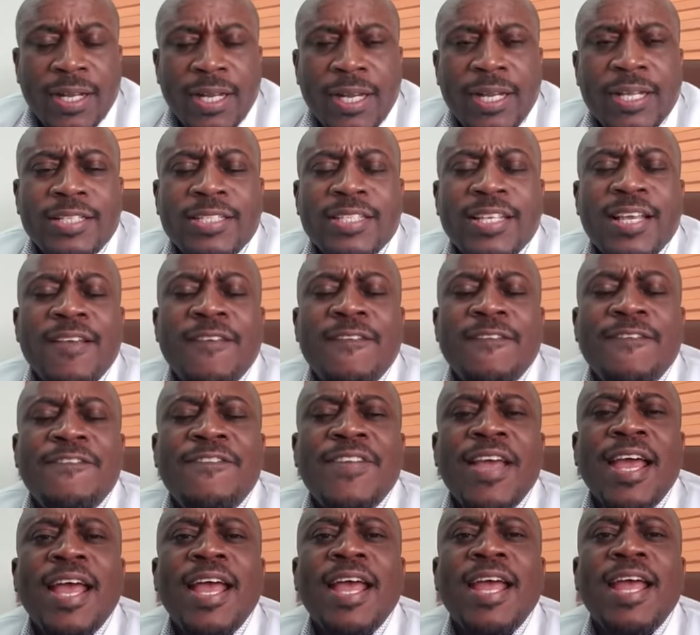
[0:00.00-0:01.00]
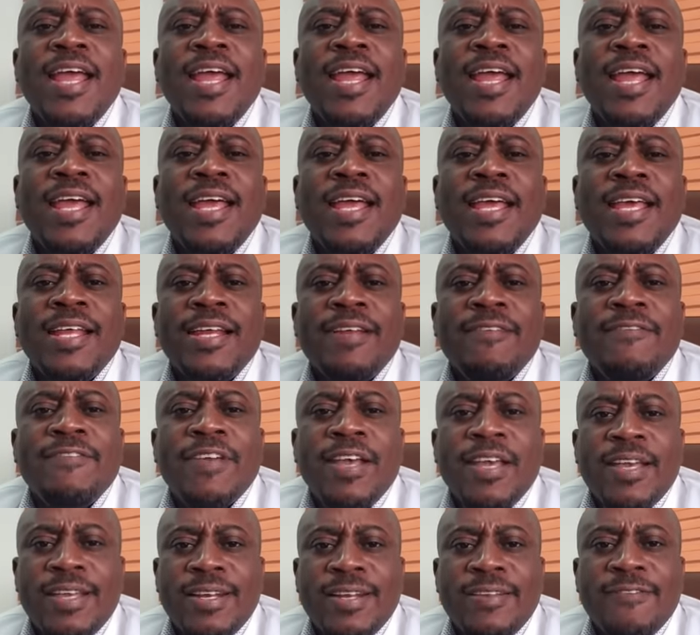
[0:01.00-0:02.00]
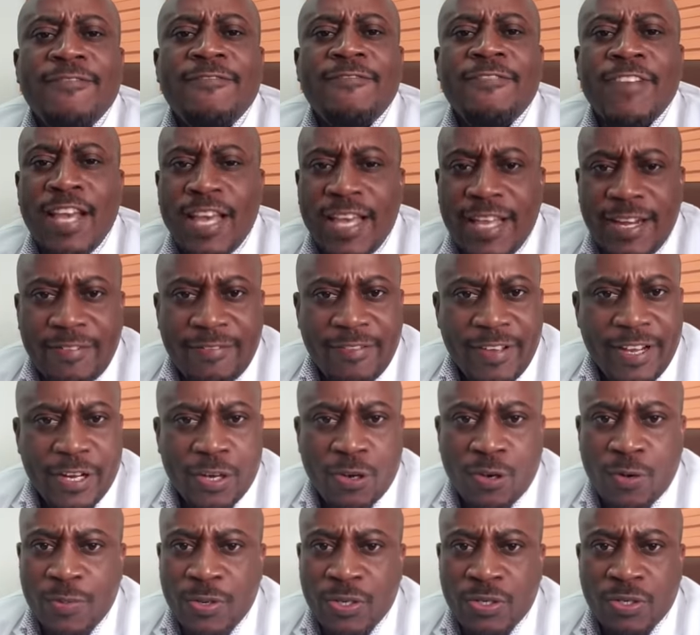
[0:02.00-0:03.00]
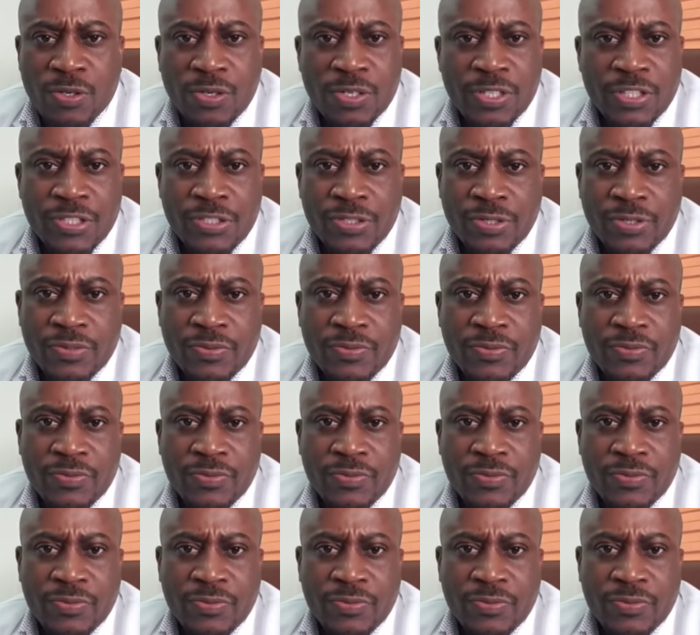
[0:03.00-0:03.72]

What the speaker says: It's a very, very, very, very common condition.